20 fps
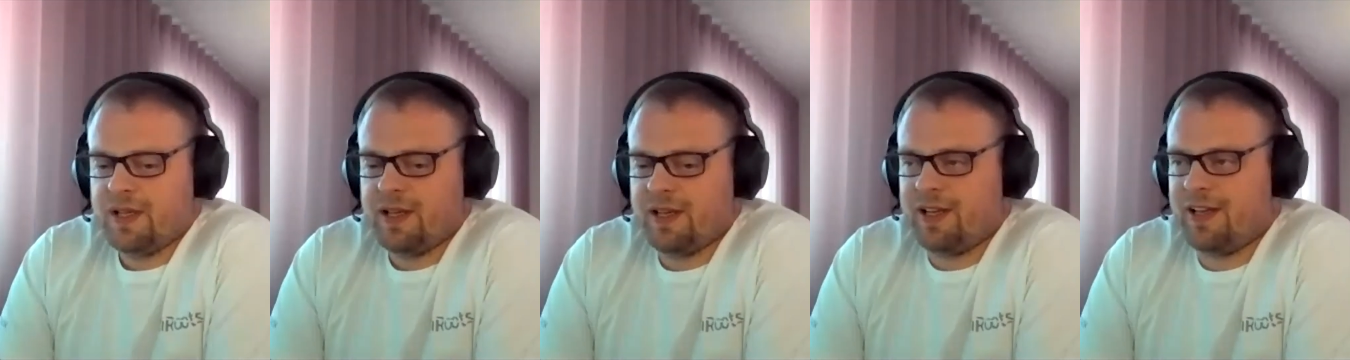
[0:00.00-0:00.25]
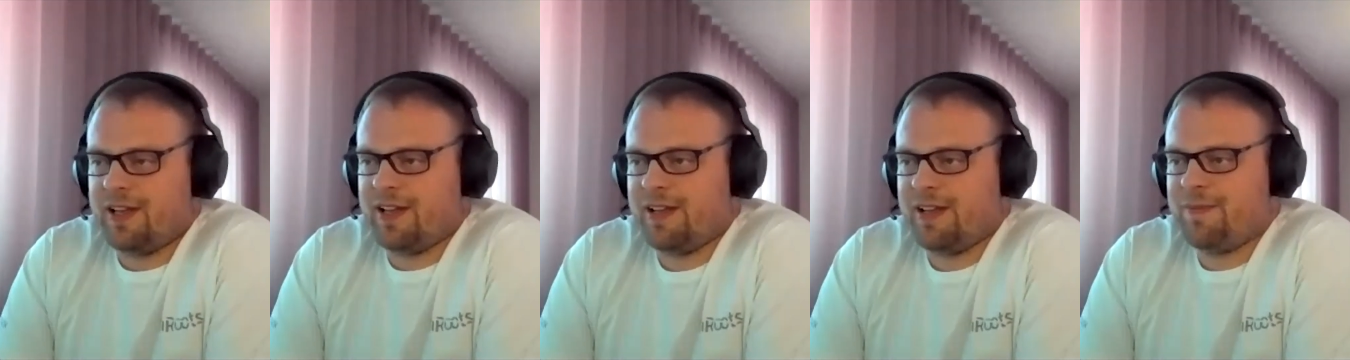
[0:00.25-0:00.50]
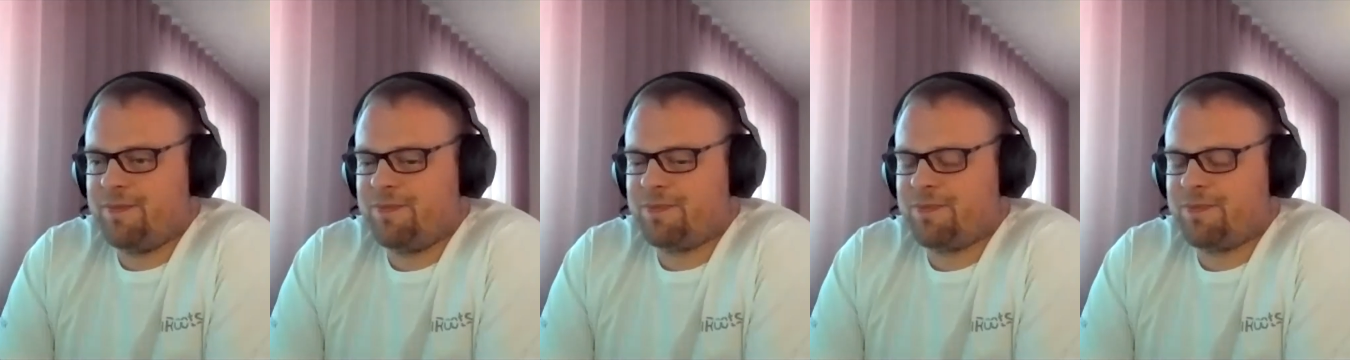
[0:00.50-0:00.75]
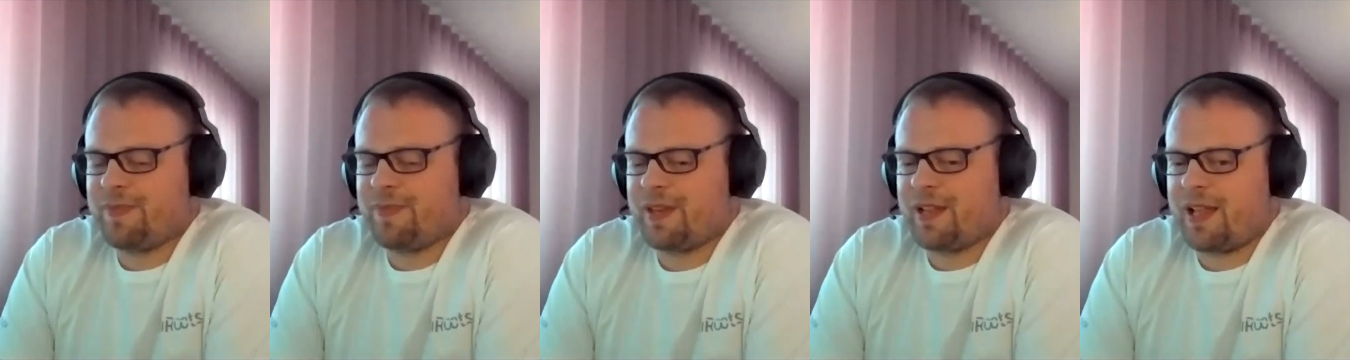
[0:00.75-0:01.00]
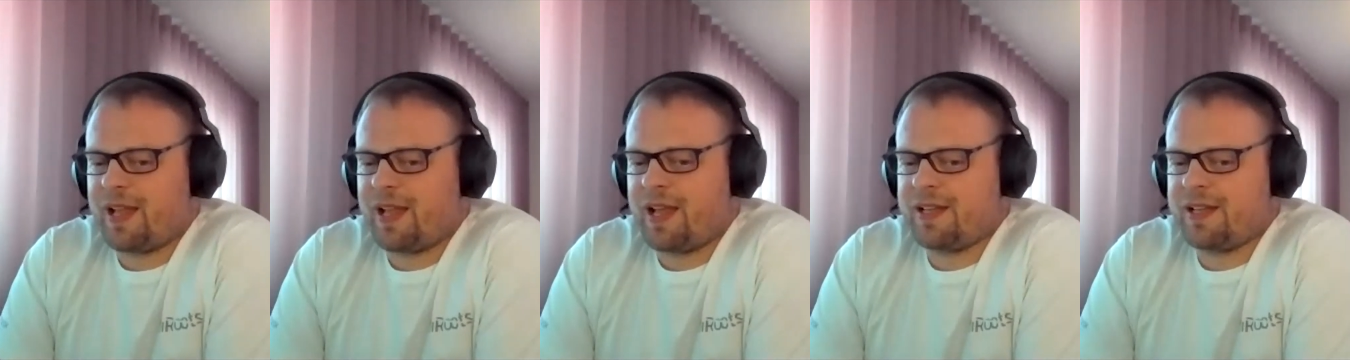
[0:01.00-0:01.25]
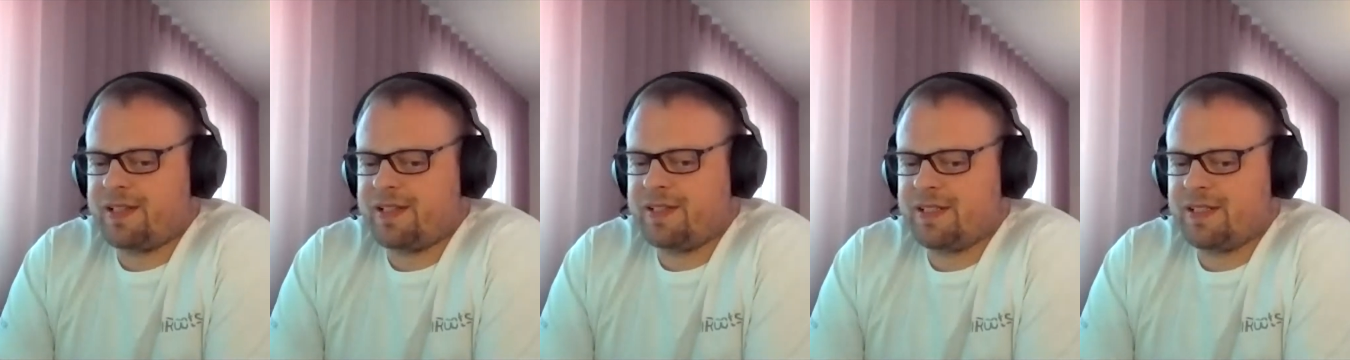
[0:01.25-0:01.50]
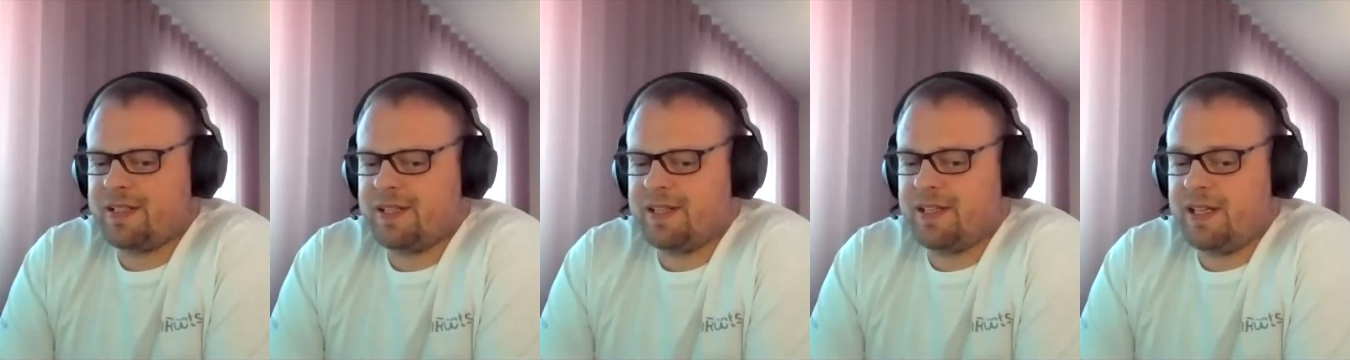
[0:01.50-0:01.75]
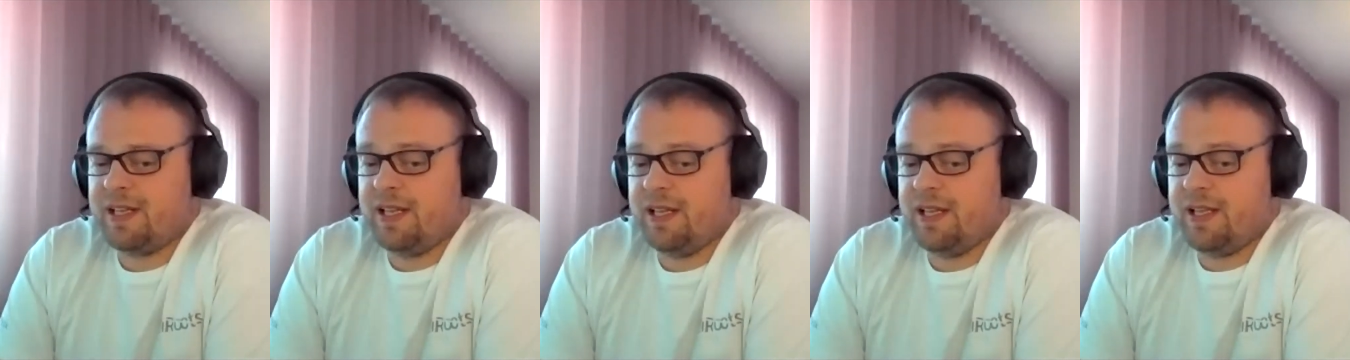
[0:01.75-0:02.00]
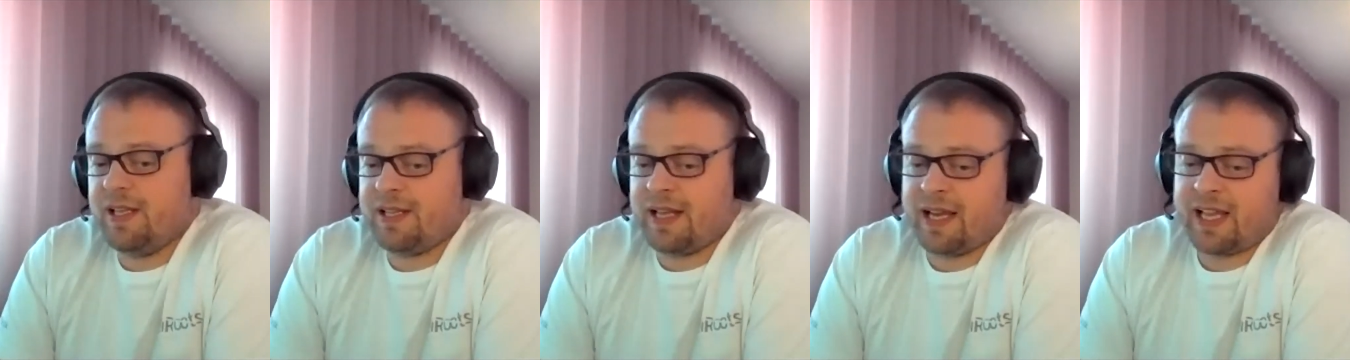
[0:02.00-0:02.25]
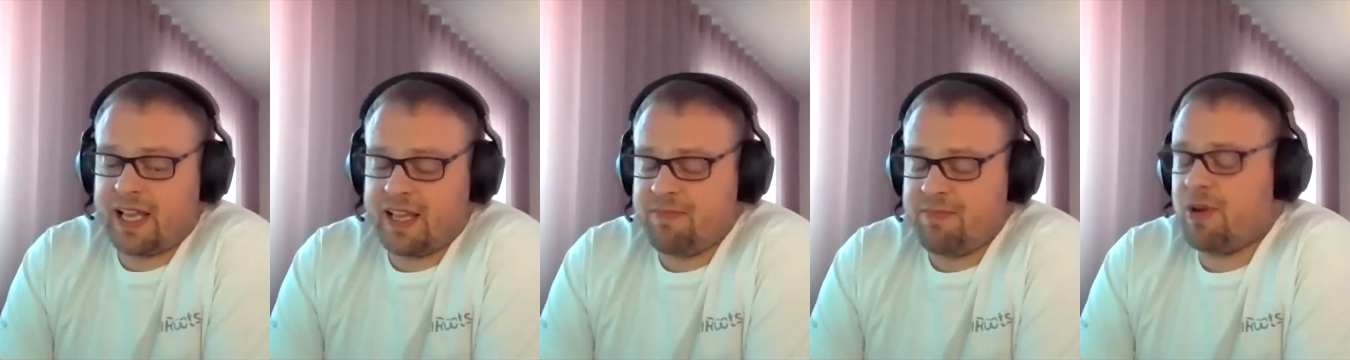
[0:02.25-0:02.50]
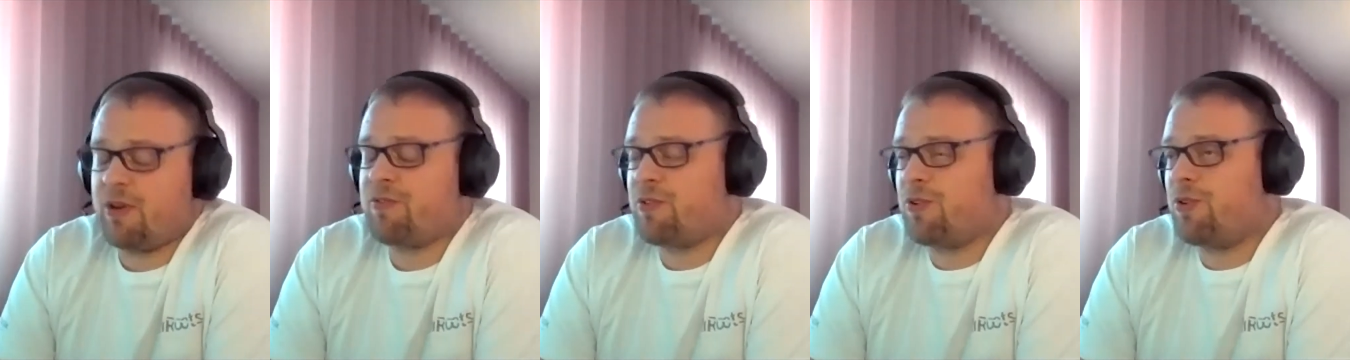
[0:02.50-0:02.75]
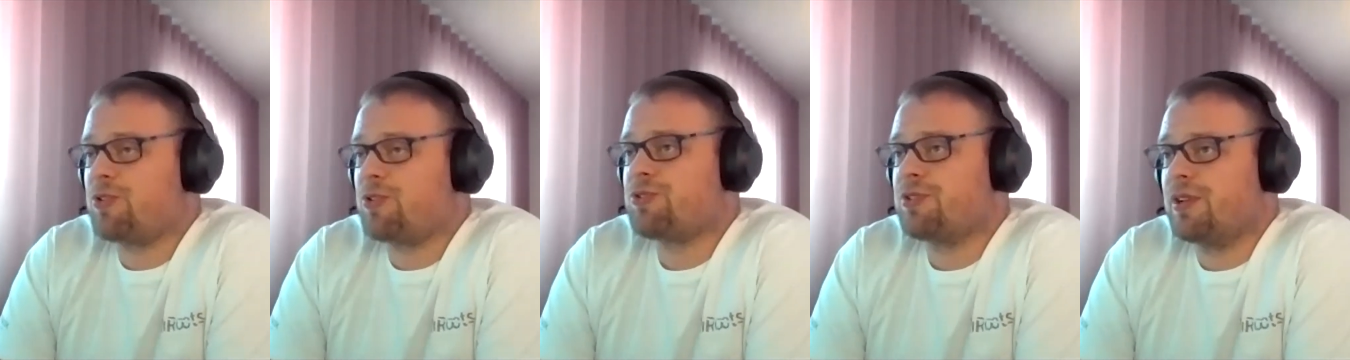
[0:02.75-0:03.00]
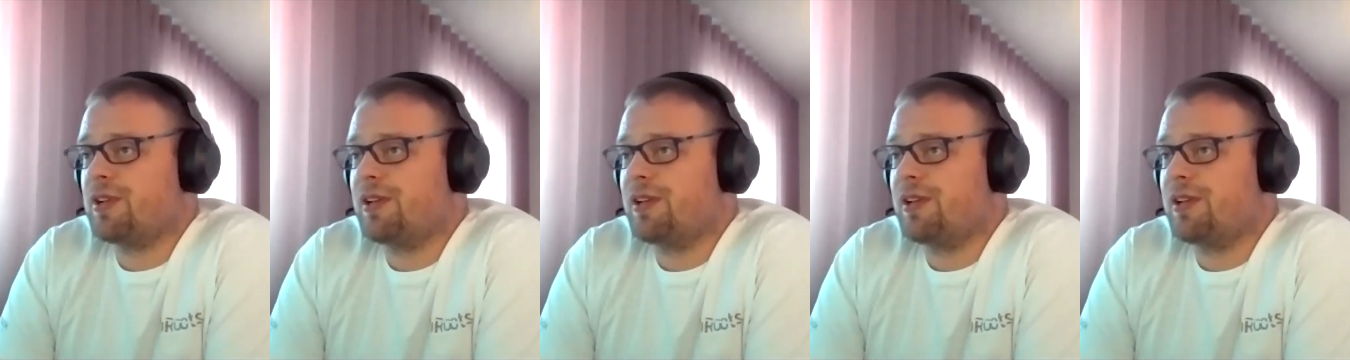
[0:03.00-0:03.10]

And that gave me, of course,